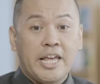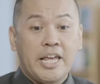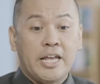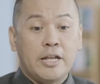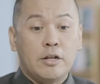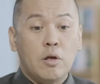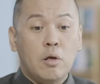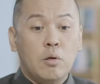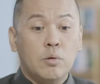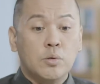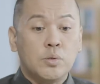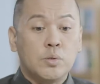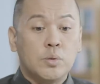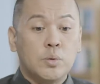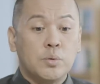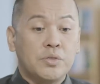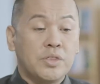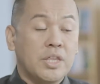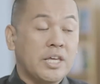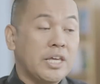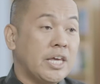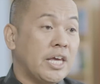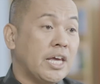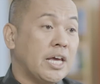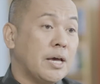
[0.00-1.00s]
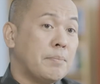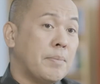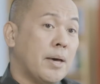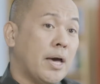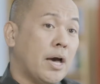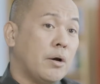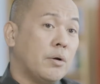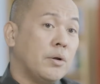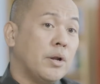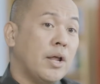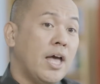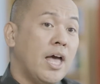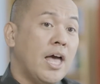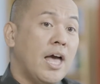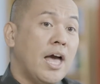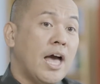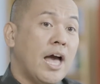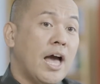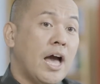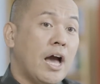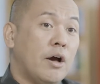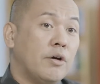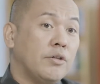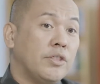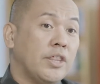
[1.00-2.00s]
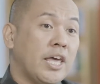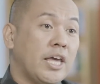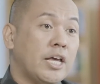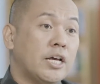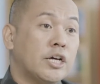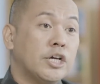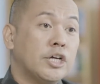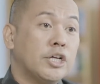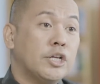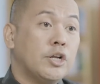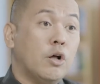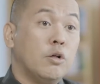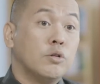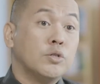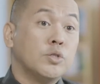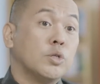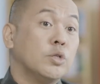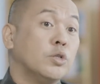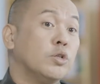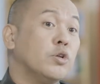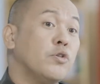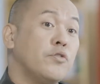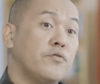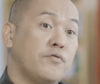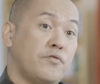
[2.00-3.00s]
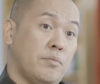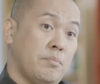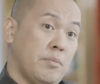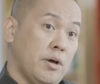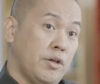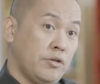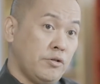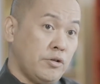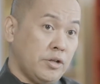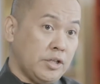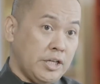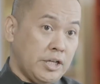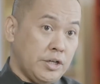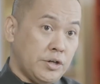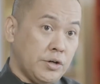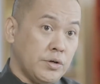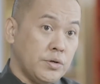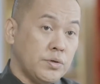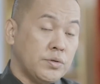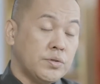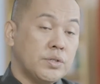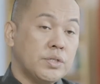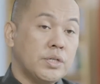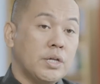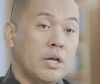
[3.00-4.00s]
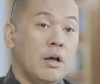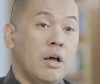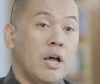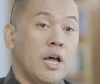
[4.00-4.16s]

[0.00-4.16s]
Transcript: and also thinking about how they could also learn from other leaders.